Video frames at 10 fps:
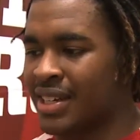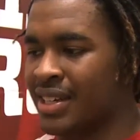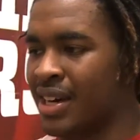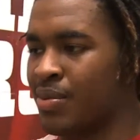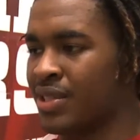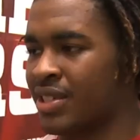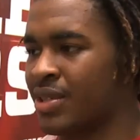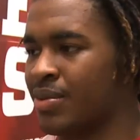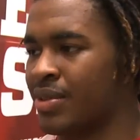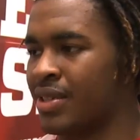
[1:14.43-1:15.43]
I wasn't
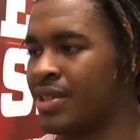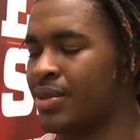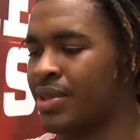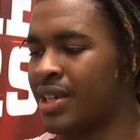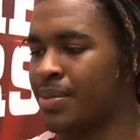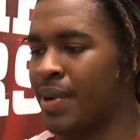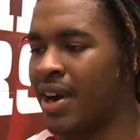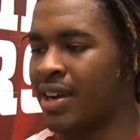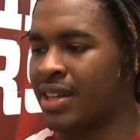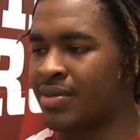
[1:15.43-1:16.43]
too good at
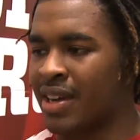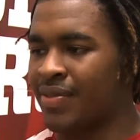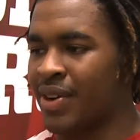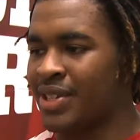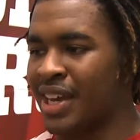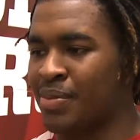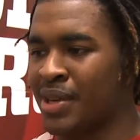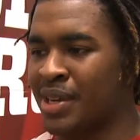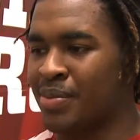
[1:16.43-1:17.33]
power clean when I first came in,